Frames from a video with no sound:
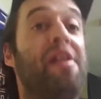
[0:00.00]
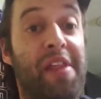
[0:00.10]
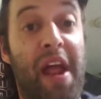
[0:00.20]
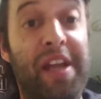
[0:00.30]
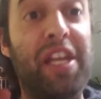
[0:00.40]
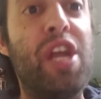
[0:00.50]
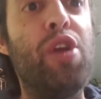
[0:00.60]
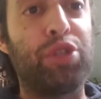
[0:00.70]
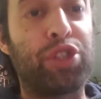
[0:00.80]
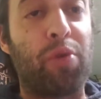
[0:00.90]
that
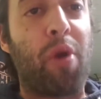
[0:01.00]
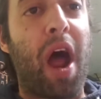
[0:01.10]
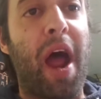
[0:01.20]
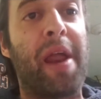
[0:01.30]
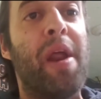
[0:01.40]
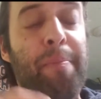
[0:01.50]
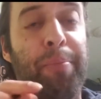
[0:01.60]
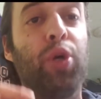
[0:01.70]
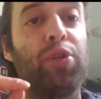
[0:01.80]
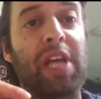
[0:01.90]
Io Shirai
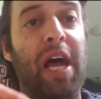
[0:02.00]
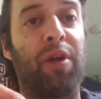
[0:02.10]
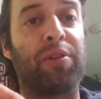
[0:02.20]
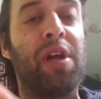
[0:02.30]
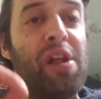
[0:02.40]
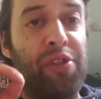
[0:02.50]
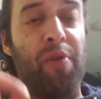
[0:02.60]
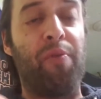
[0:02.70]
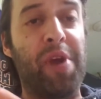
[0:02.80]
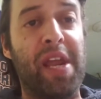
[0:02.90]
pulls out the
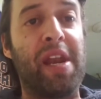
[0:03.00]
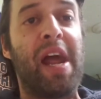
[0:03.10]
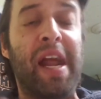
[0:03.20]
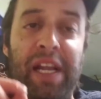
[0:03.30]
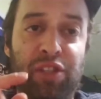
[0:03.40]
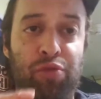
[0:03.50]
win against